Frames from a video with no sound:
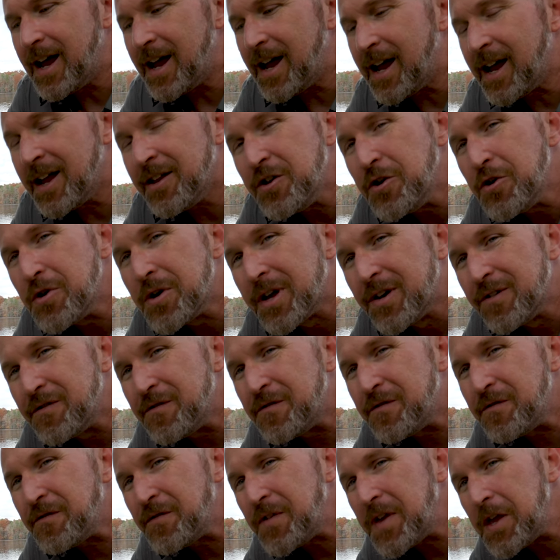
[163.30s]
And you can
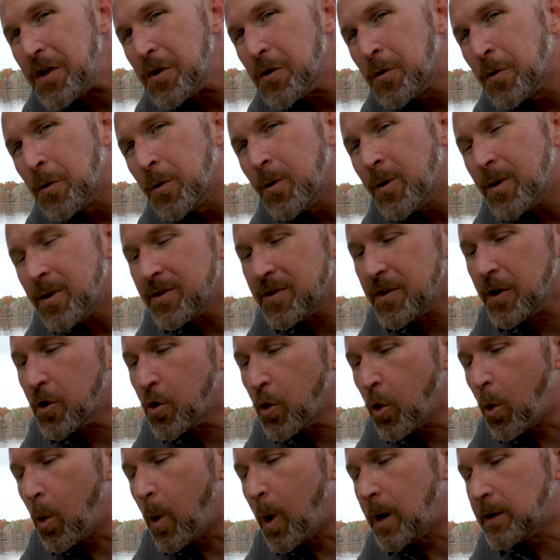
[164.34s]
feel the
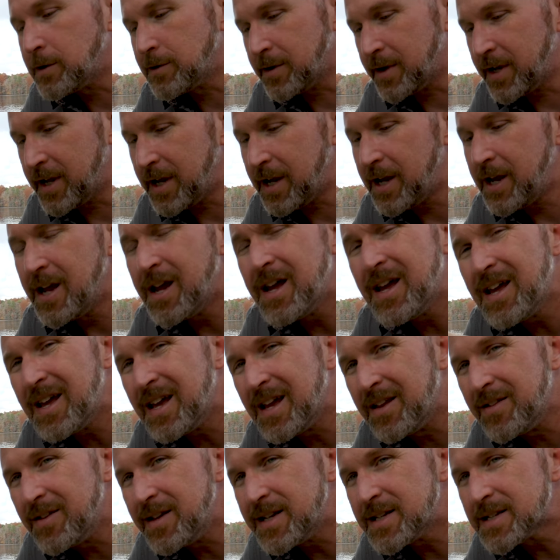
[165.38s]
quality
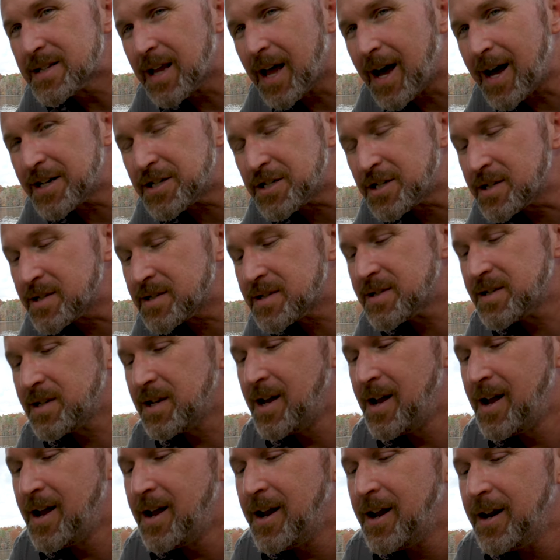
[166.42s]
in these latches.
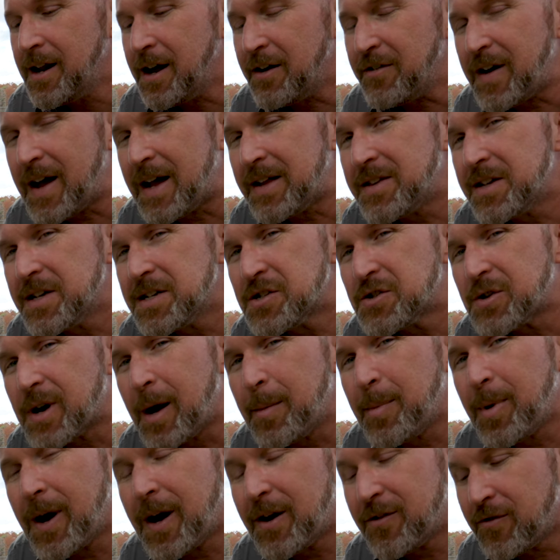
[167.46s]
Now, I've had this
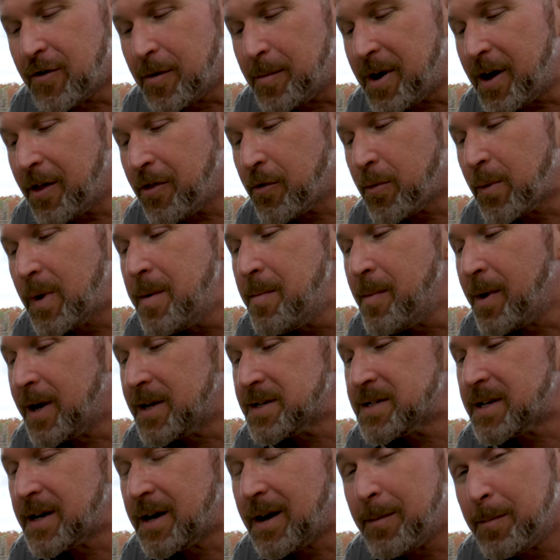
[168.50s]
tripod for about three
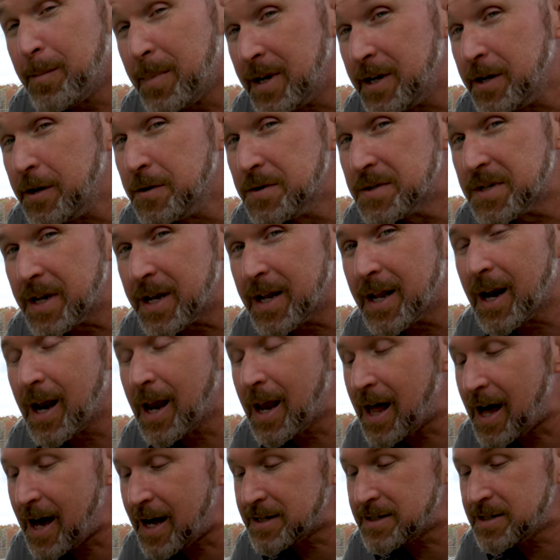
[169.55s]
months and I've been using it a
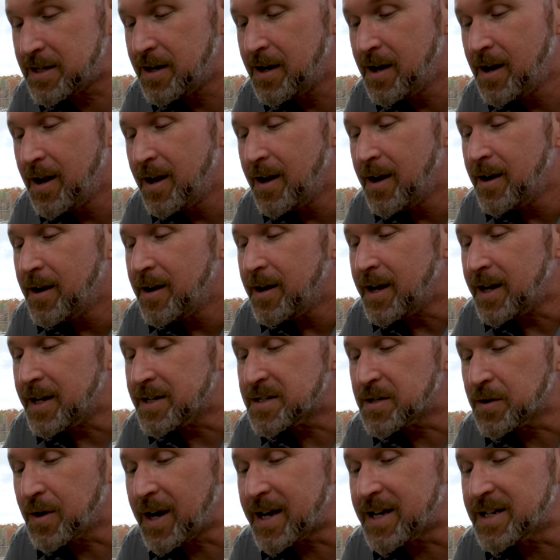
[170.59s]
lot. And
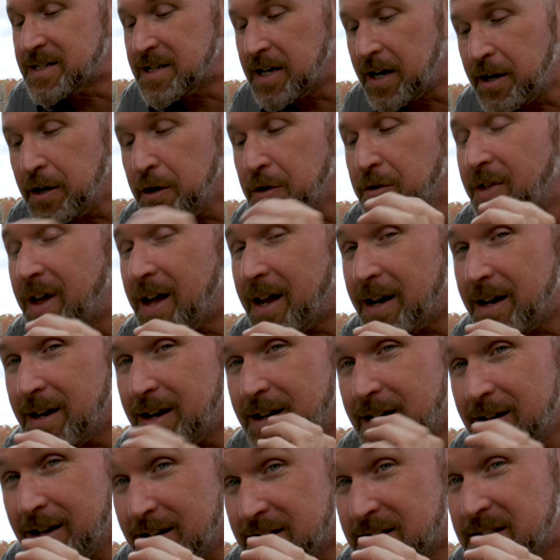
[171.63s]
so I can tell you that
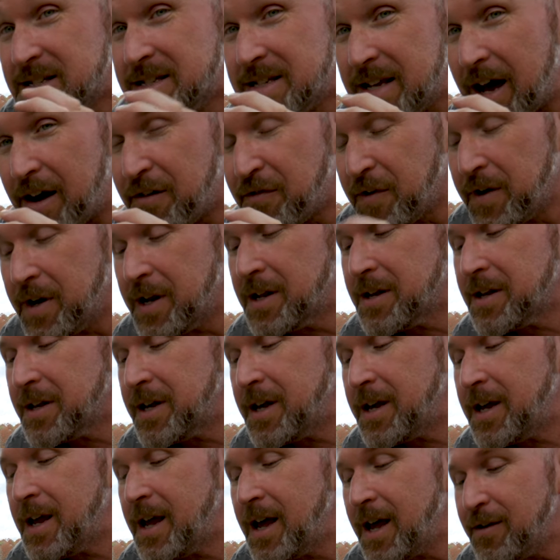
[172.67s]
it's
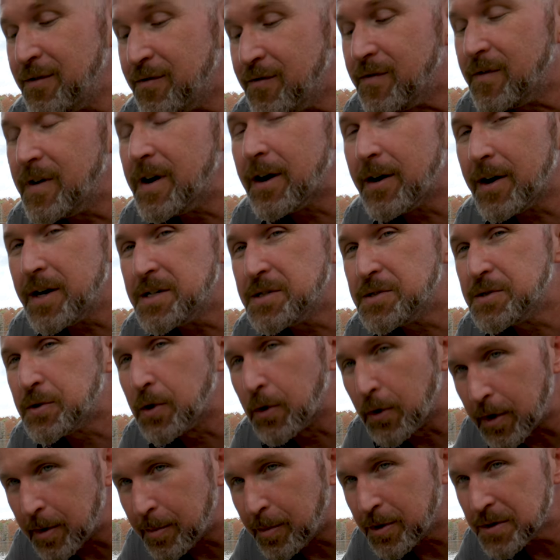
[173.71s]
definitely a very
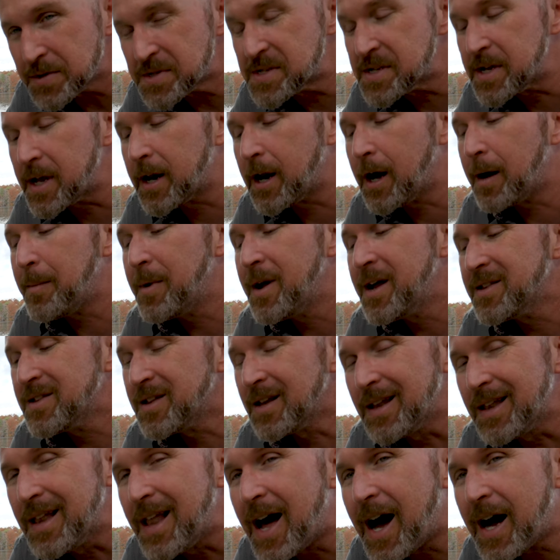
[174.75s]
durable setup. The
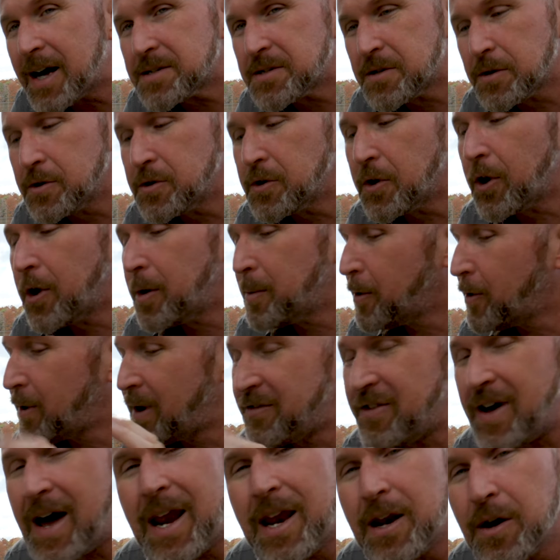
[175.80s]
locks are durable.
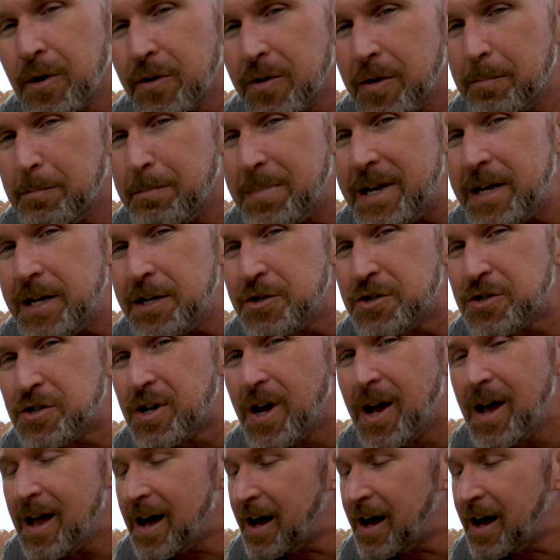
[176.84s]
I've had it on the beach.